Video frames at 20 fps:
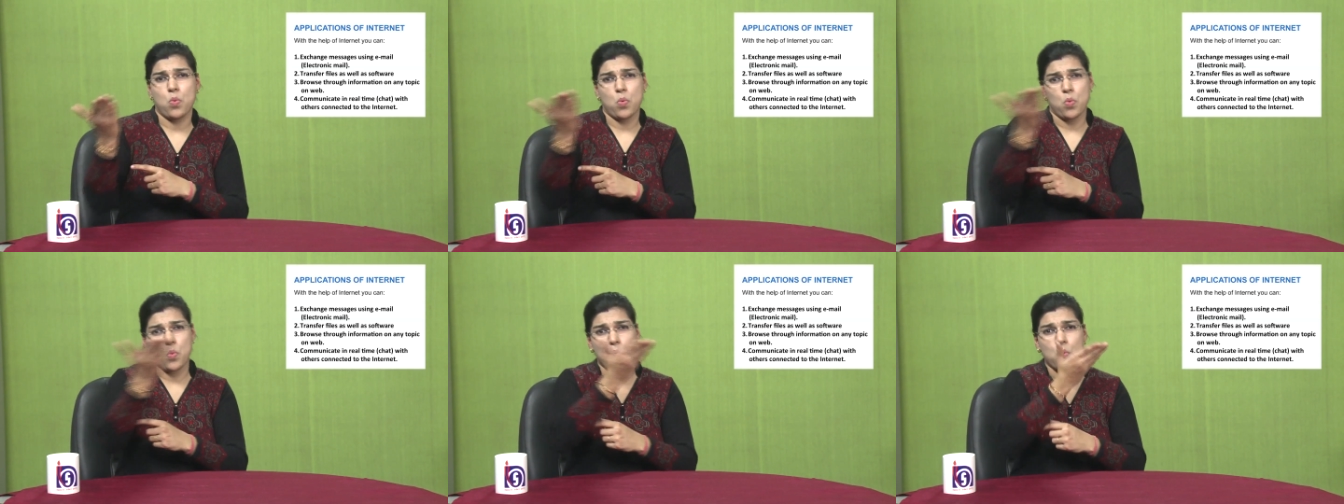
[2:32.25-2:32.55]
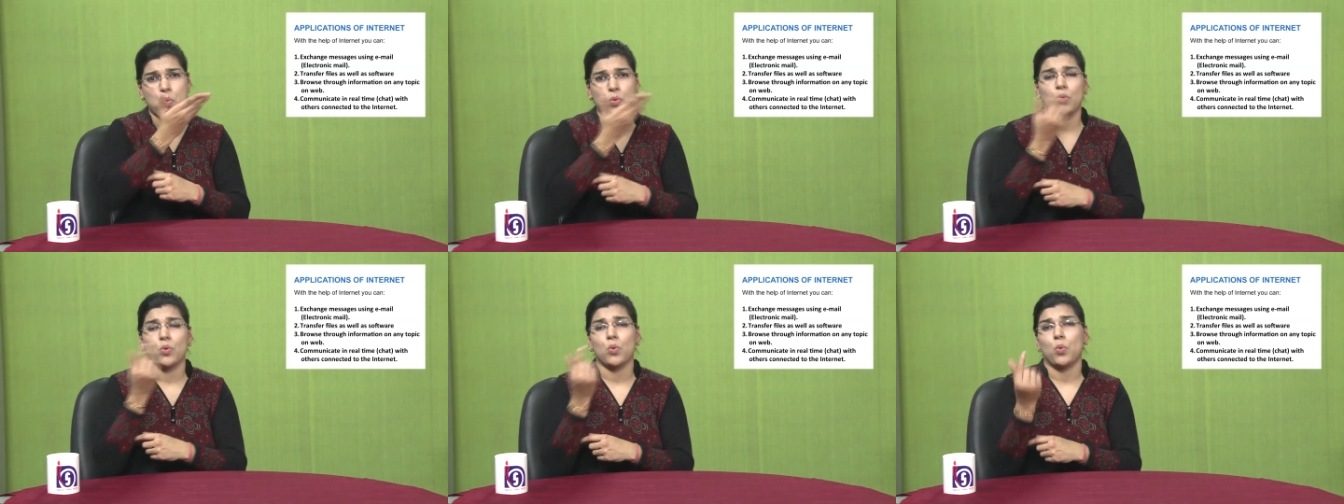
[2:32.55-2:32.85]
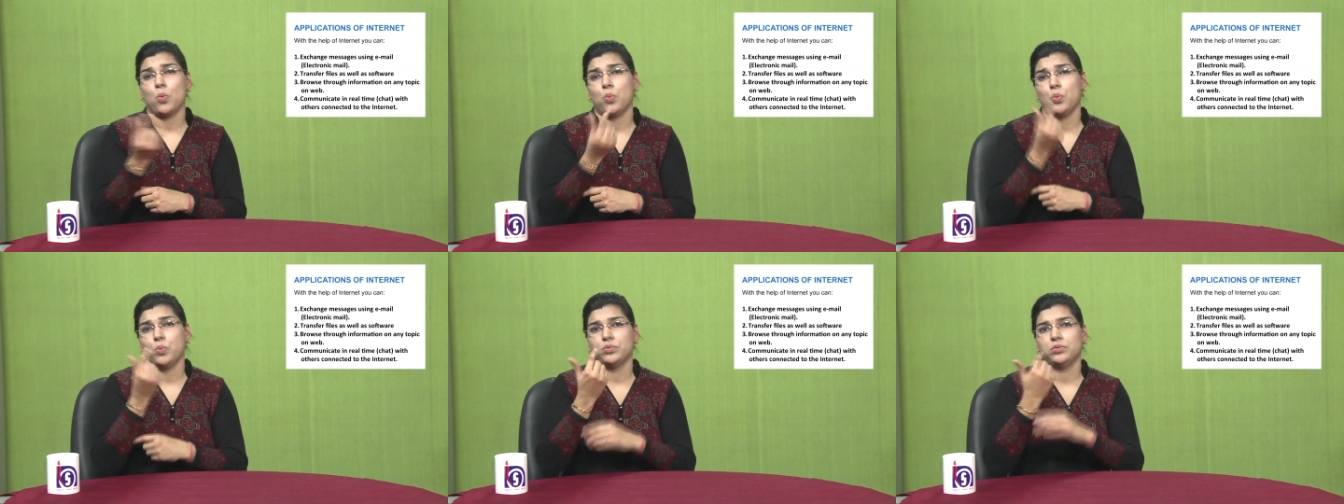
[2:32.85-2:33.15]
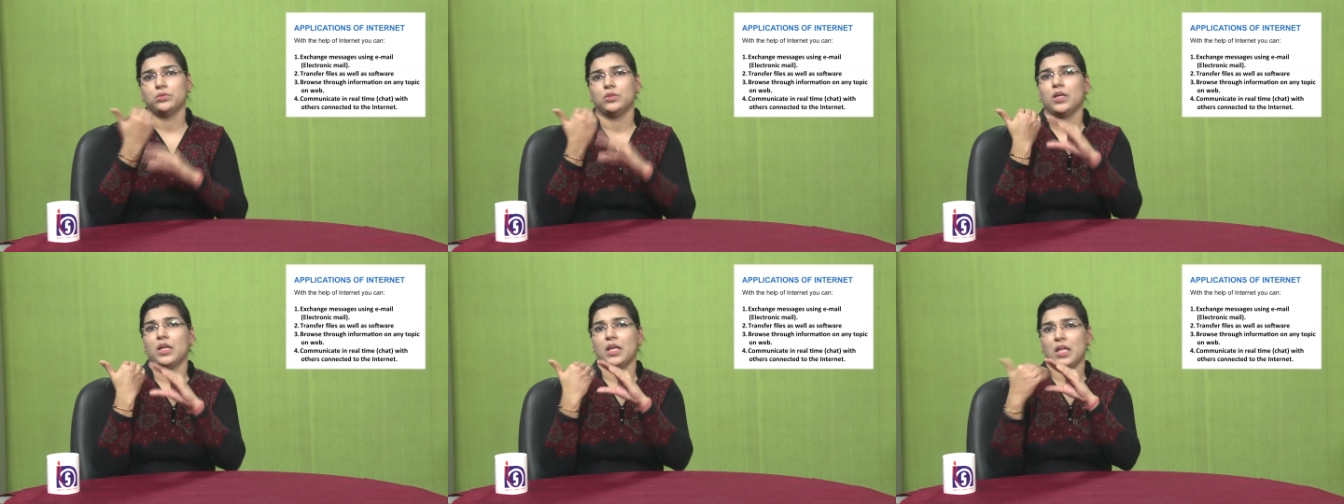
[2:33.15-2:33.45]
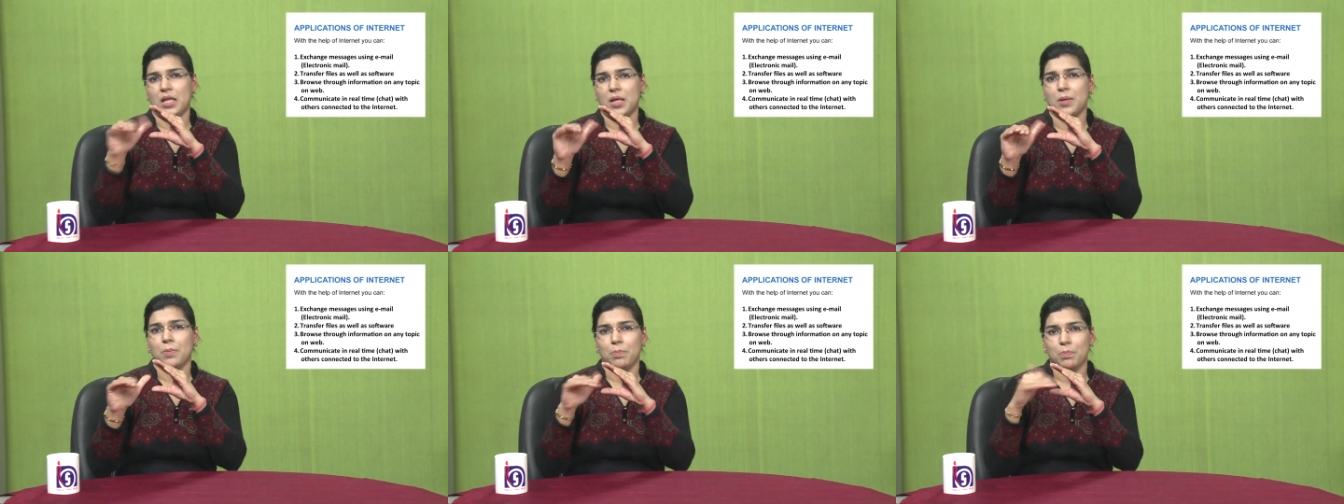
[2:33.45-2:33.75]
exchange
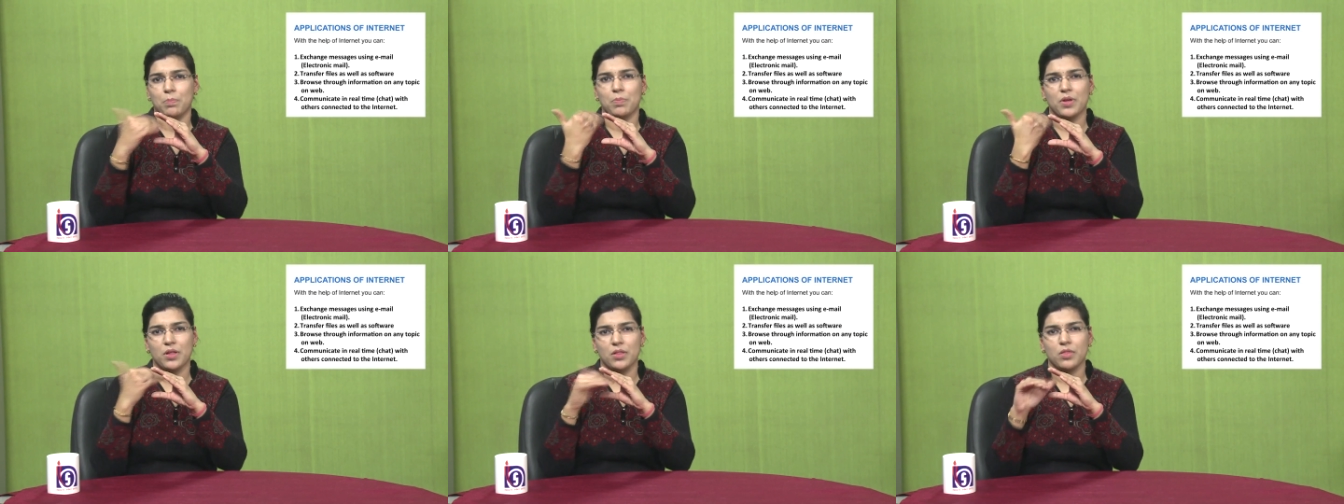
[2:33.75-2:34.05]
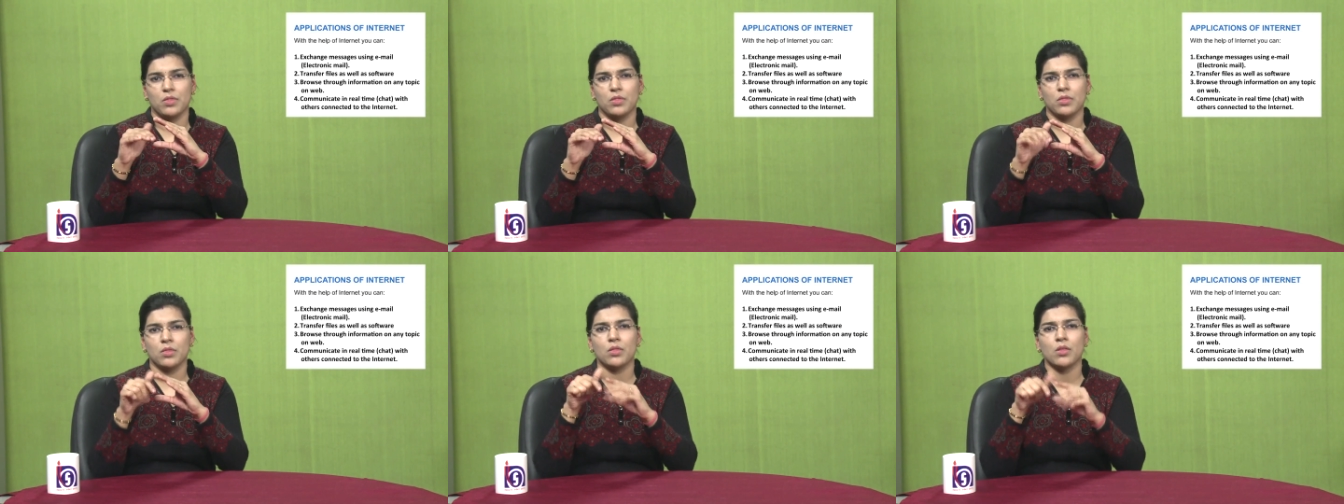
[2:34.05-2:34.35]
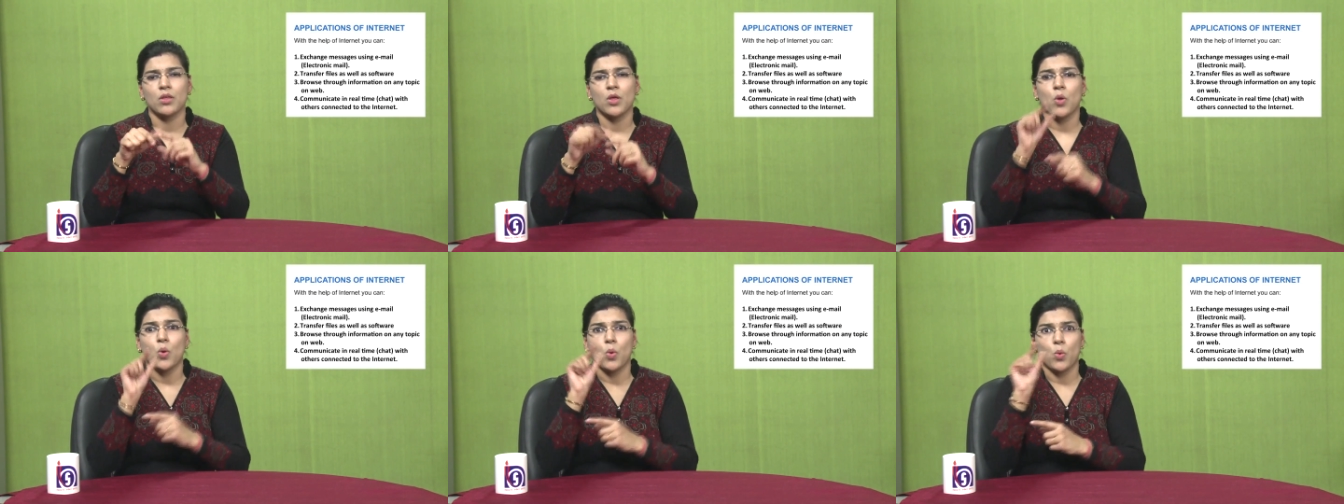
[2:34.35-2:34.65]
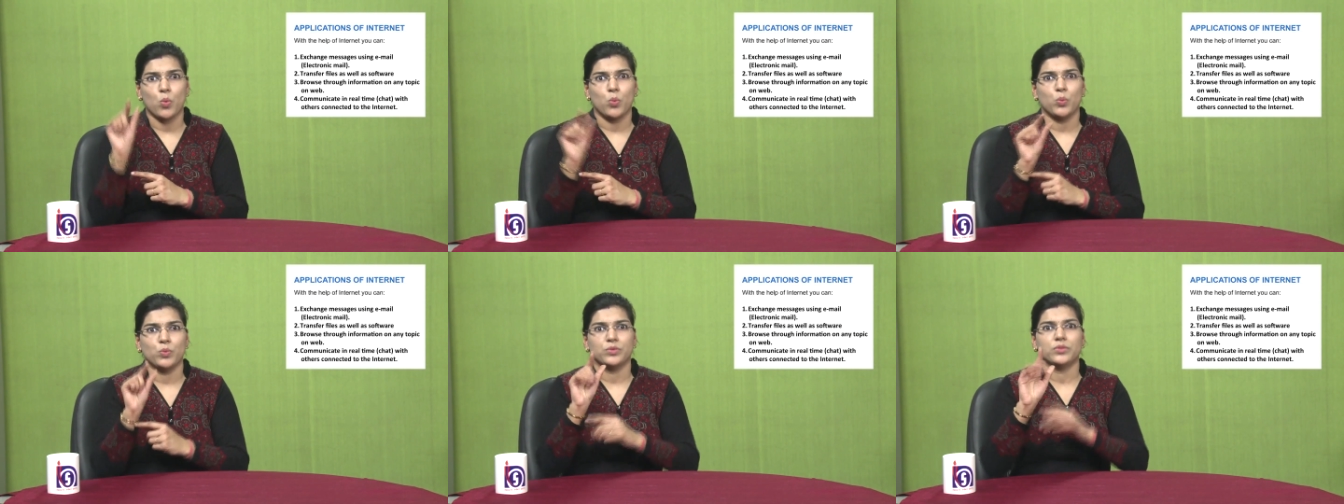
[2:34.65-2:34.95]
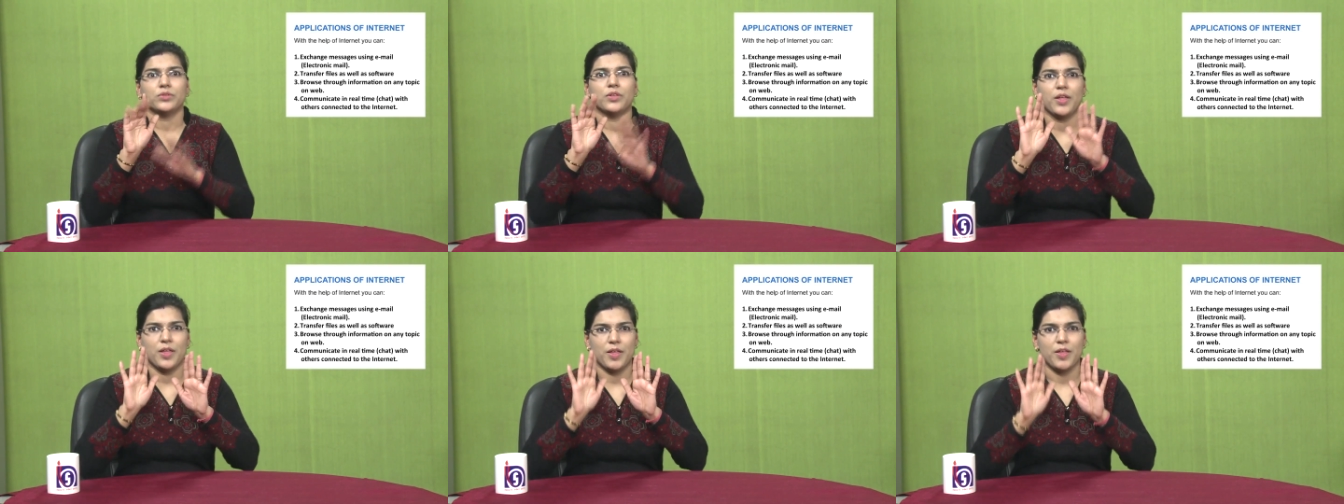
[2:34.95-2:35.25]
messages using
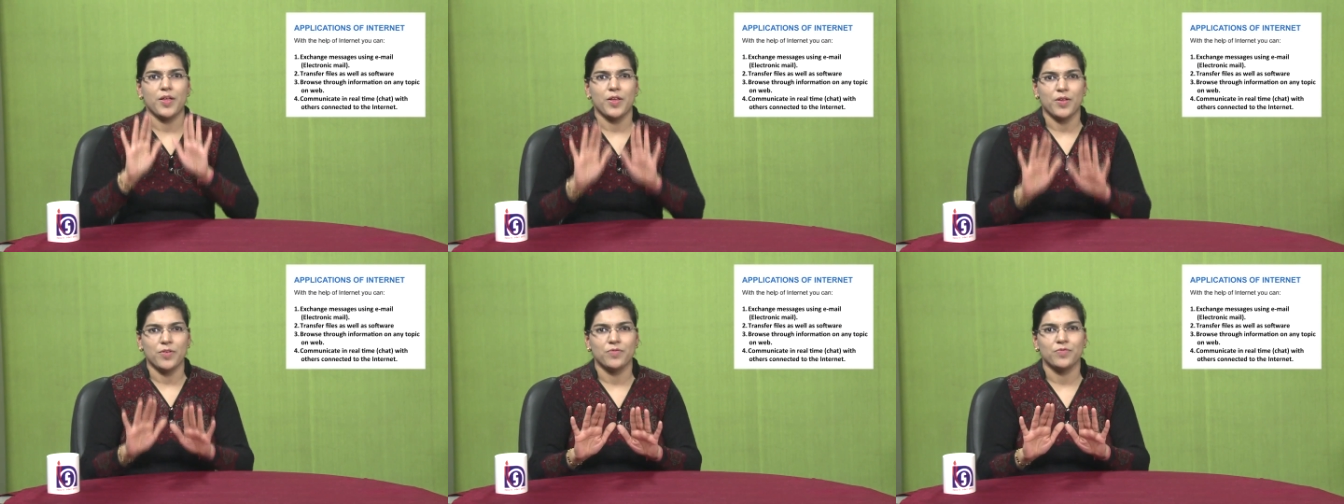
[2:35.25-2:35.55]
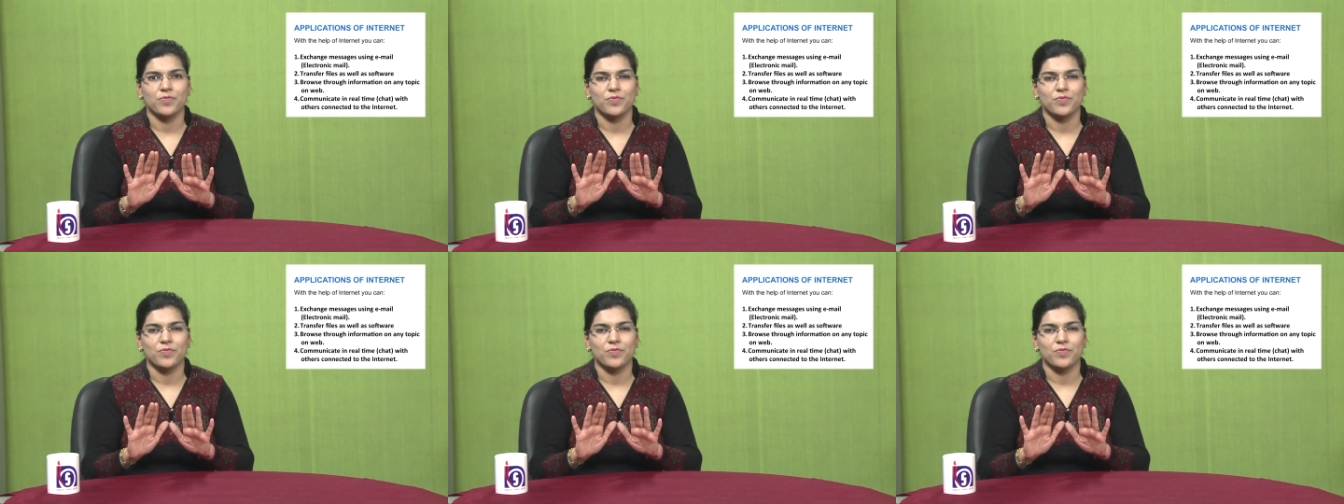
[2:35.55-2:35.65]
email.